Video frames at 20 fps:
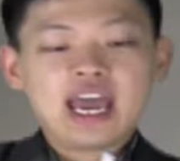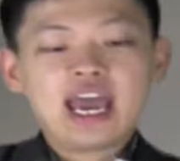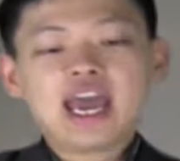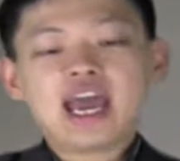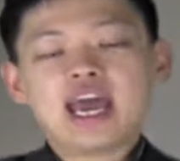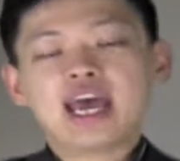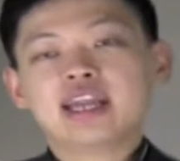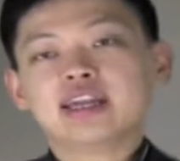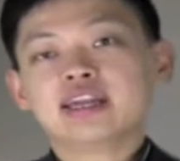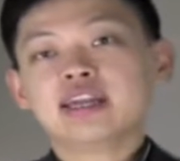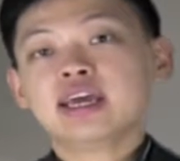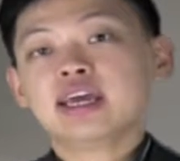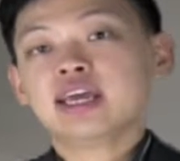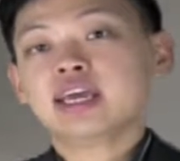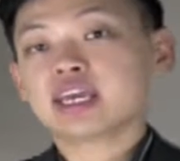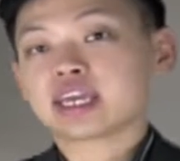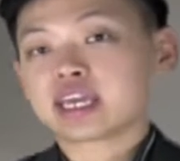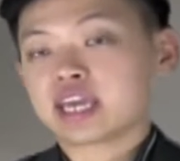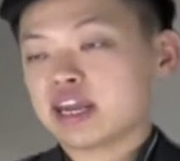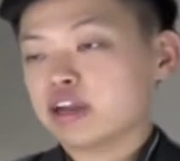and
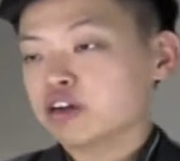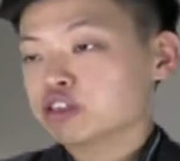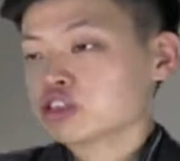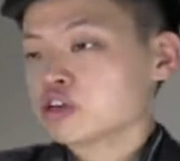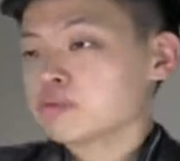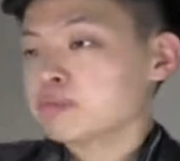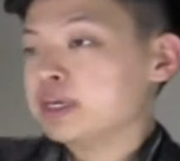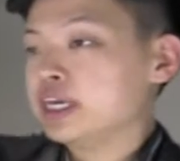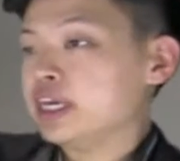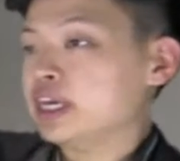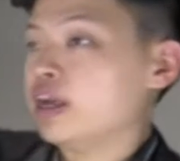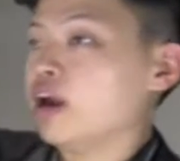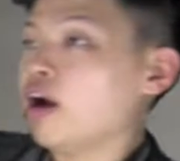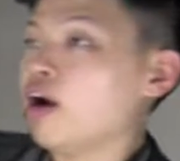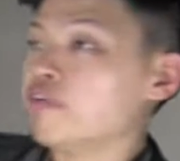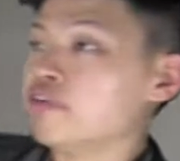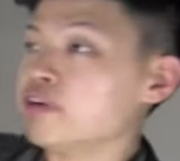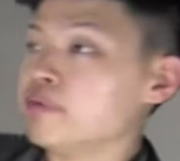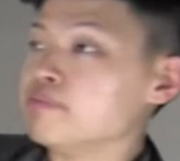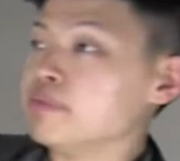it can also be
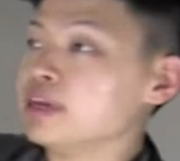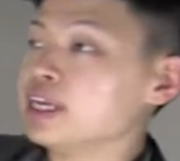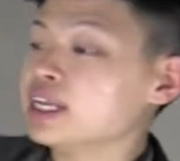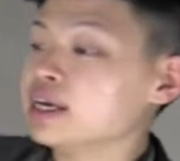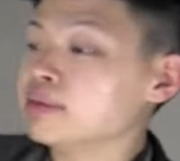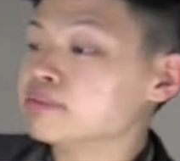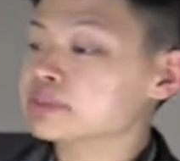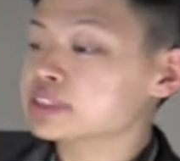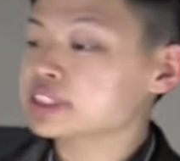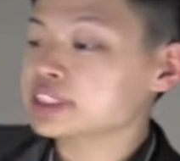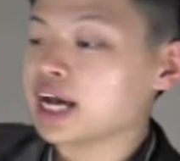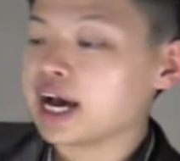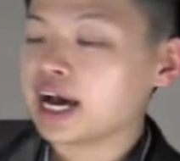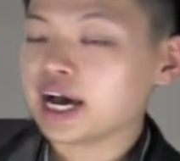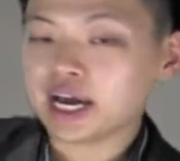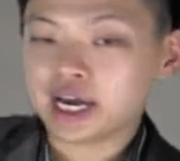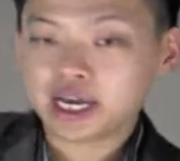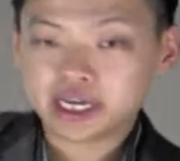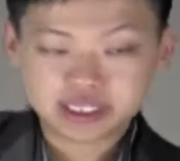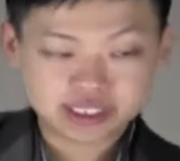of a medium
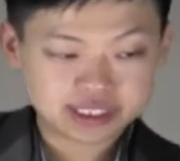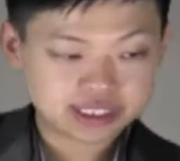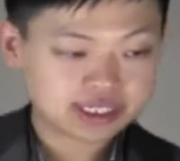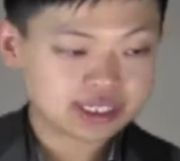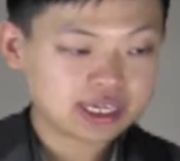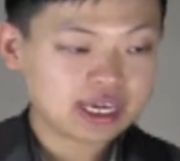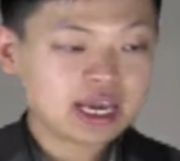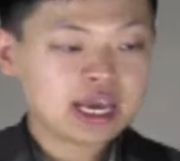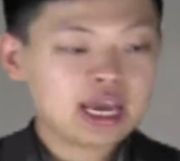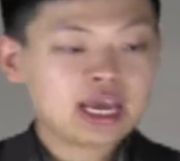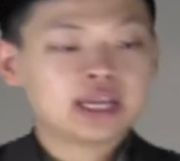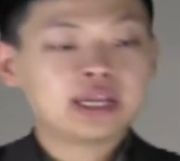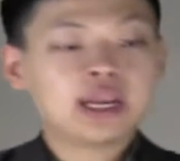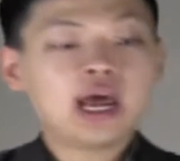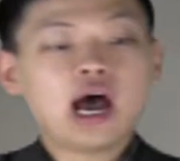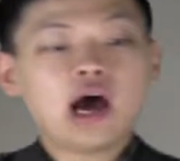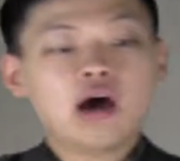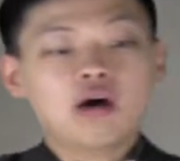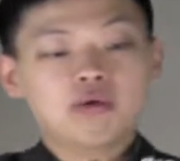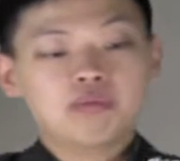size.
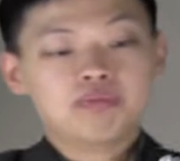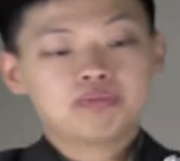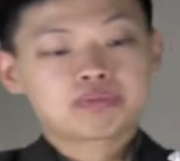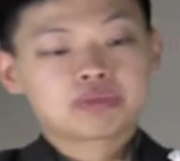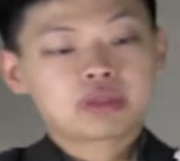Now,